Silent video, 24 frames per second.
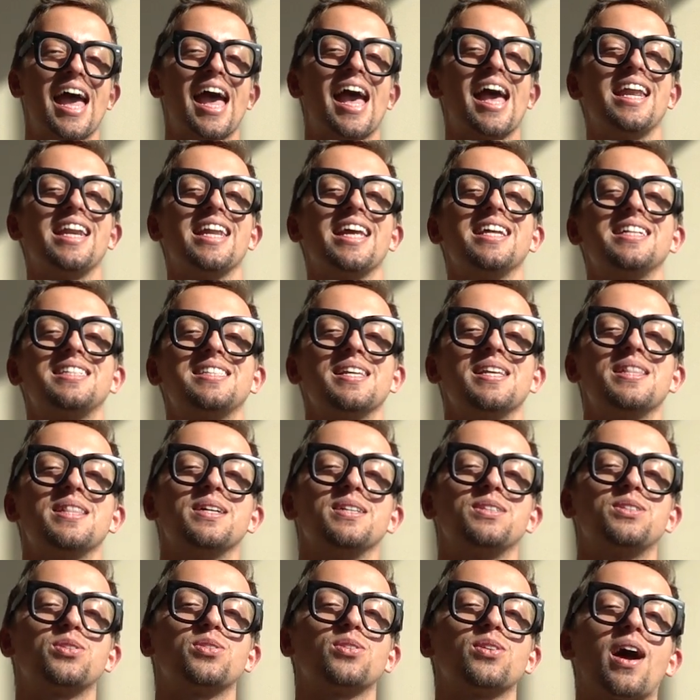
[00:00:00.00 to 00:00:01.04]
and it's in
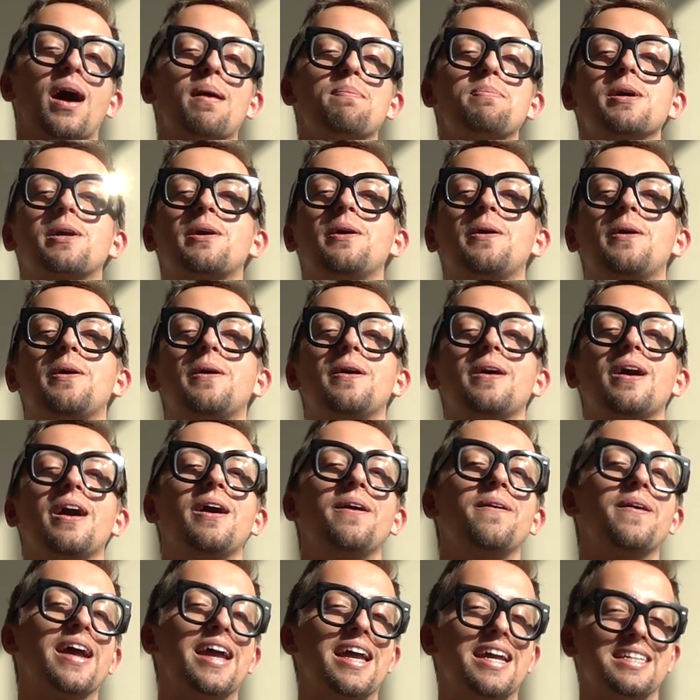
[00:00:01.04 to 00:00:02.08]
the tropical
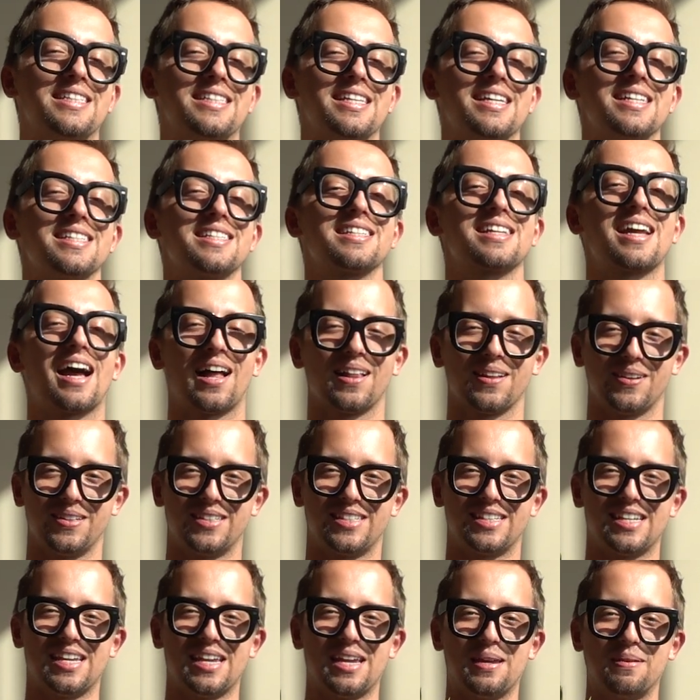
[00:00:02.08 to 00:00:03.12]
Oasis color
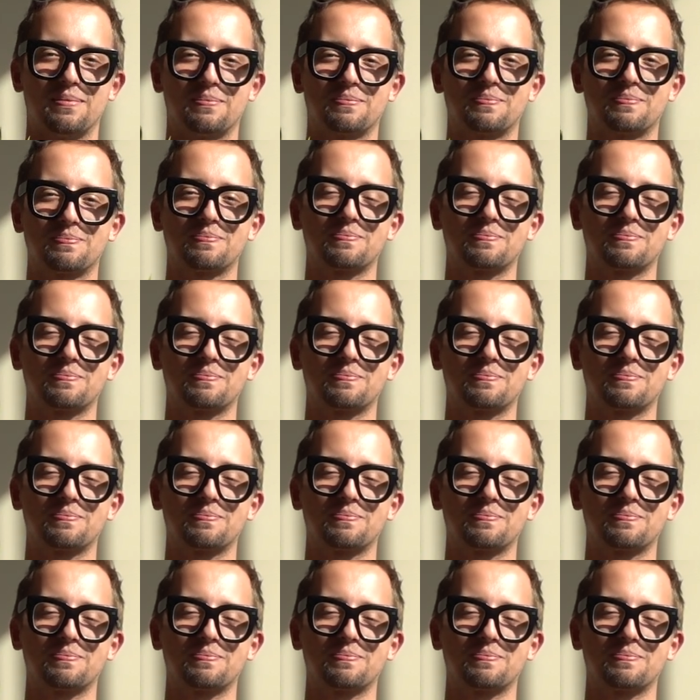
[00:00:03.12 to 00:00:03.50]
scheme.